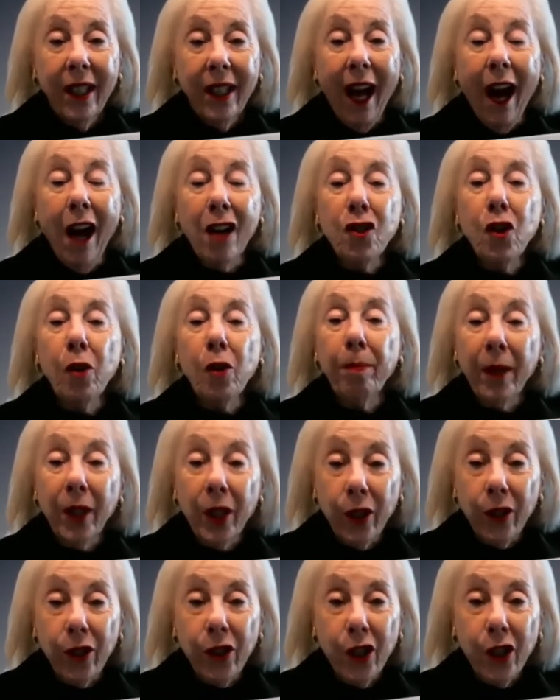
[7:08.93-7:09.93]

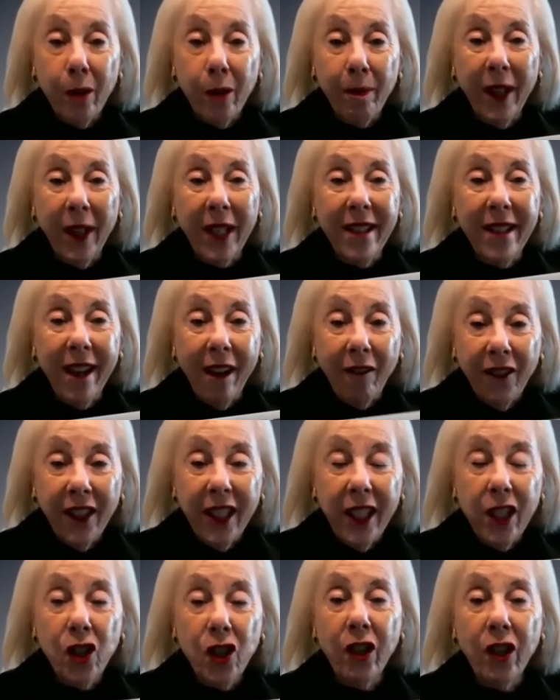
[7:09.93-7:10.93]
Entrepreneurship, the
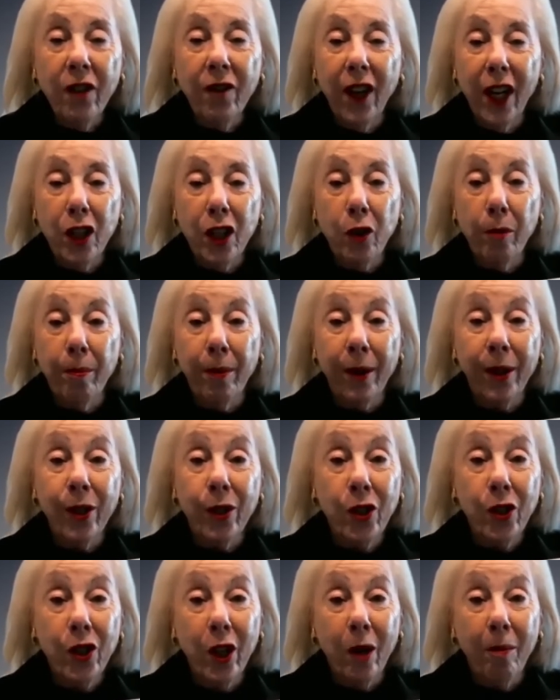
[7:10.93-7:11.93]
definition of
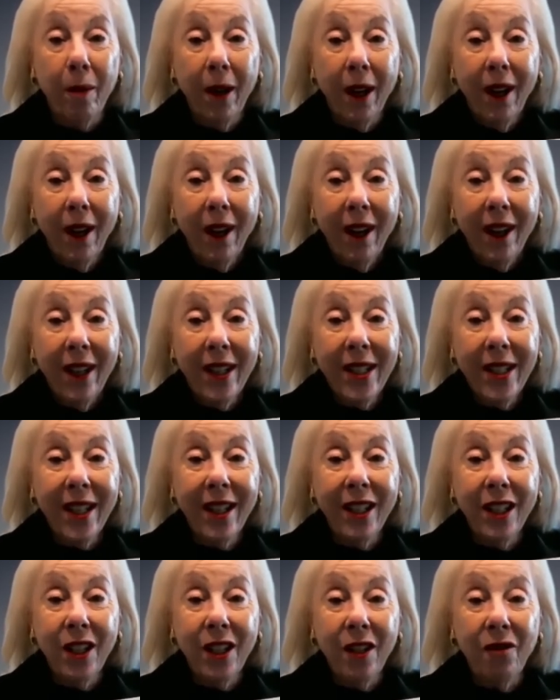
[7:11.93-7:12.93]
entrepreneurship is
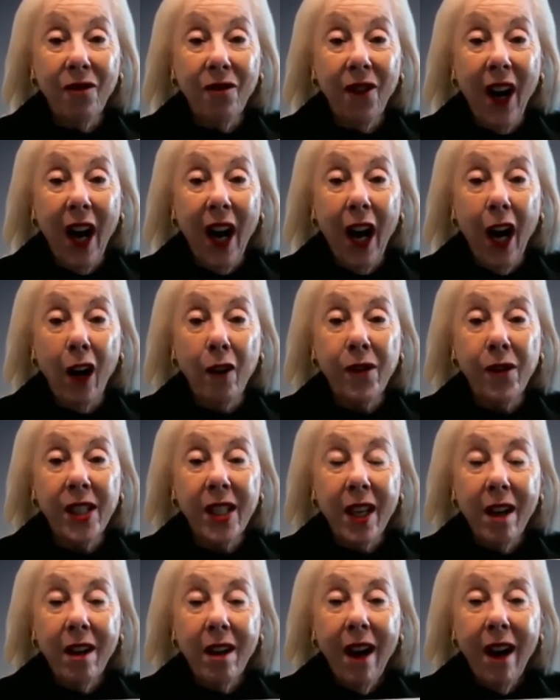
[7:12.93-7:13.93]
that it
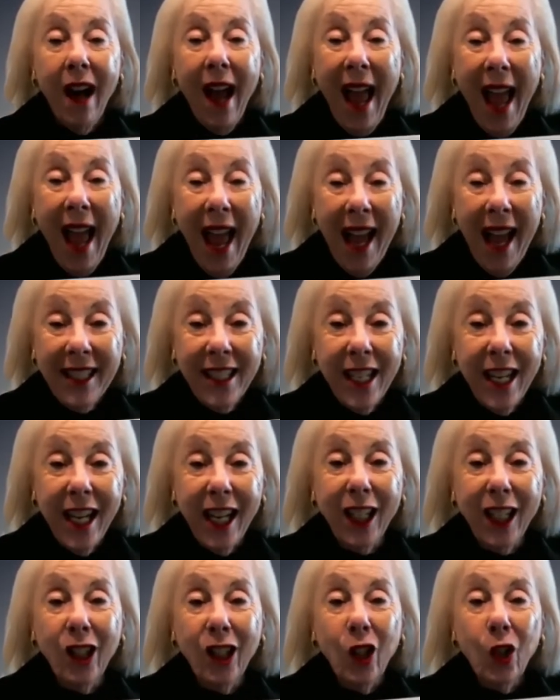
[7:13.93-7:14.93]
involves
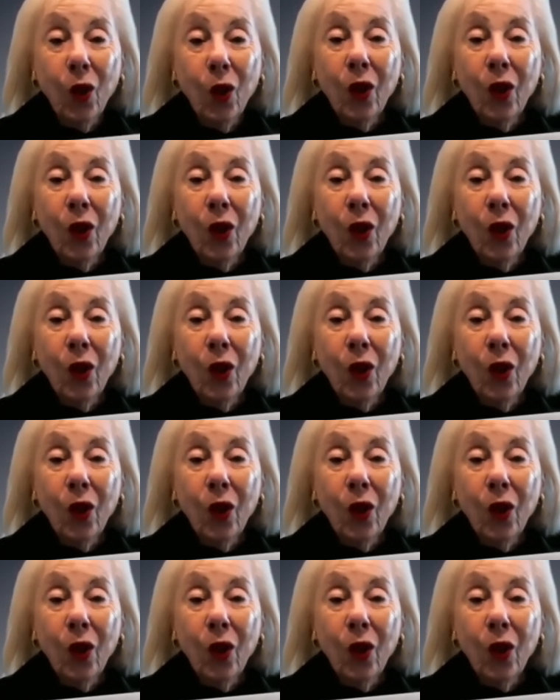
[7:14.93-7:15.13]
acting